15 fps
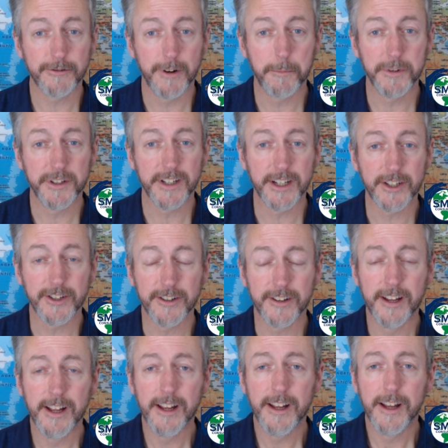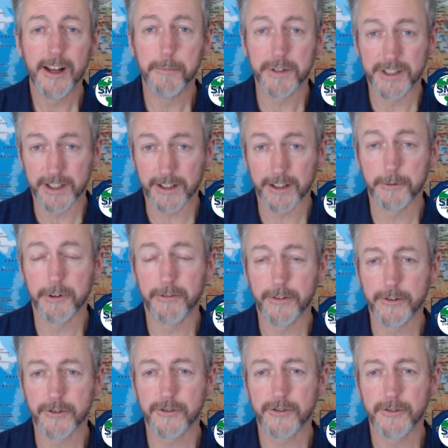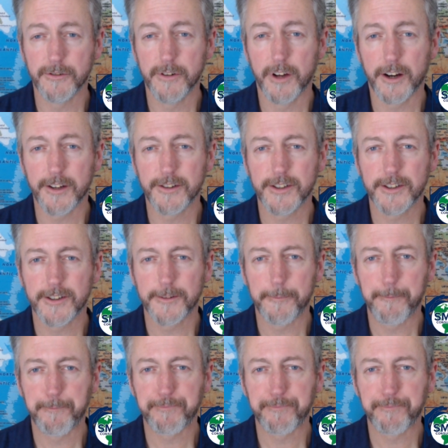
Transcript: reputation, particularly with future student audiences.